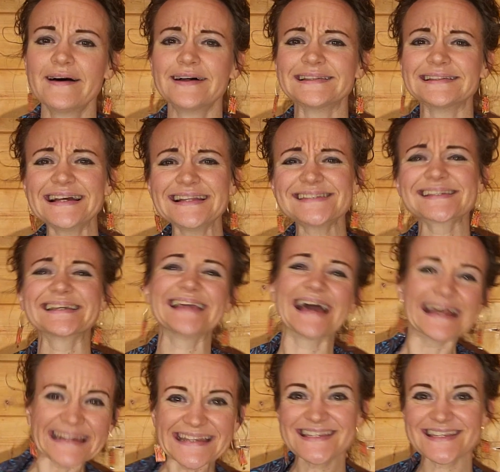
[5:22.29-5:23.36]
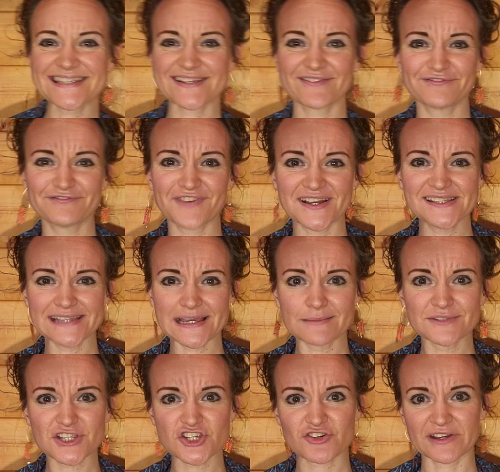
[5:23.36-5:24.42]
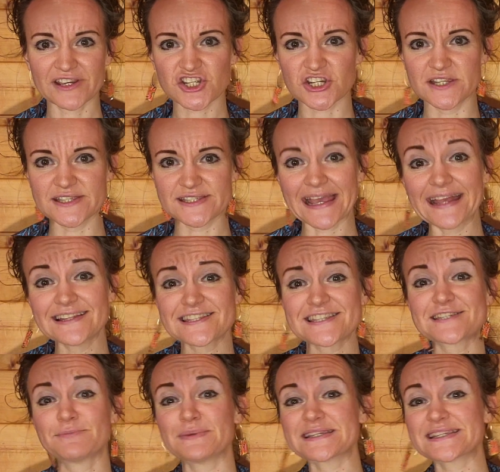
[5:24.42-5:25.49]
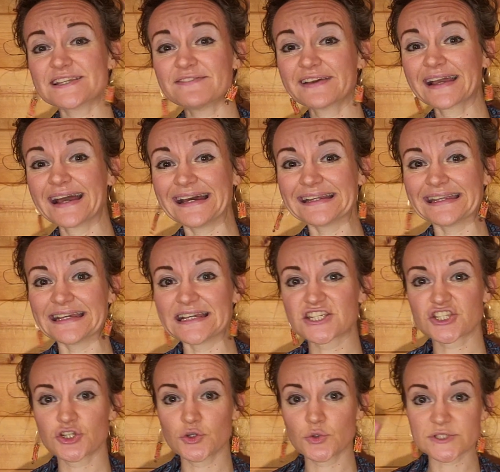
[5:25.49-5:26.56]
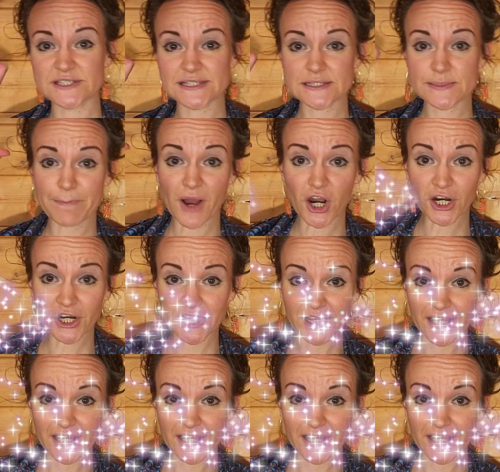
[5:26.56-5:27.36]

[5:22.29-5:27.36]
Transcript: let's get into some fun demonstrations and specific ideas to spark